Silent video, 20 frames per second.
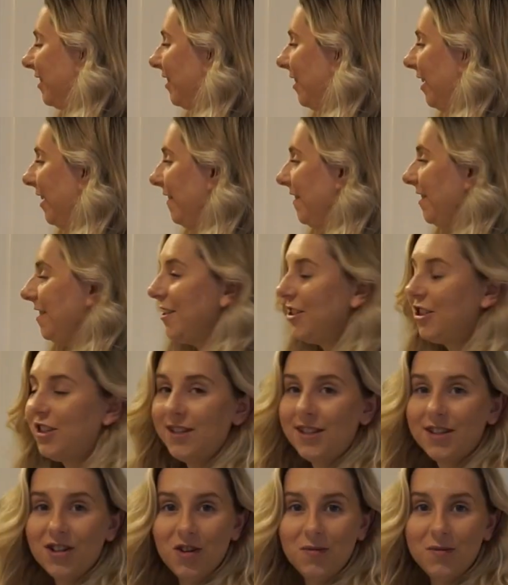god, there's
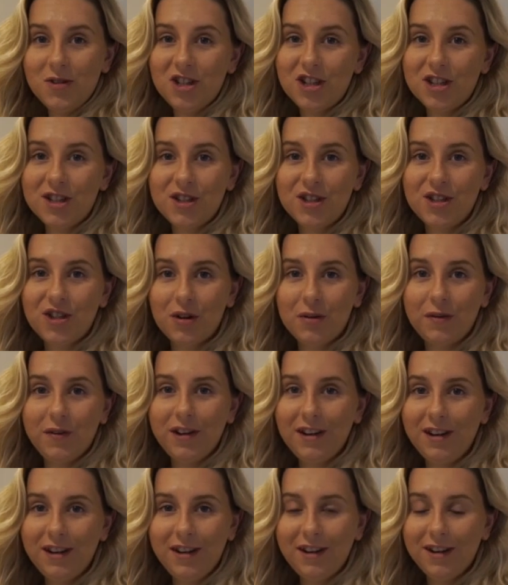just so much stuff
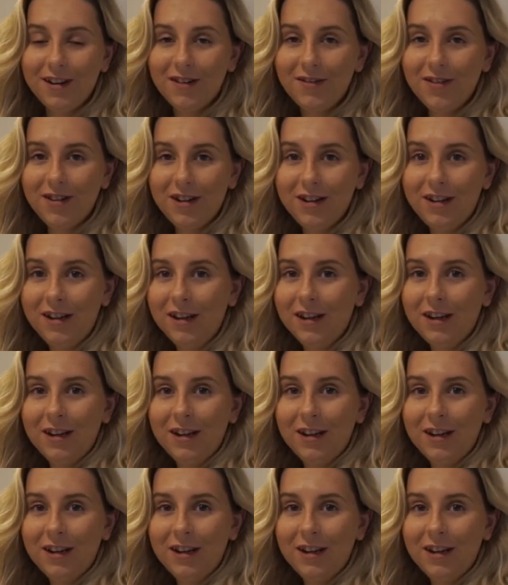in here and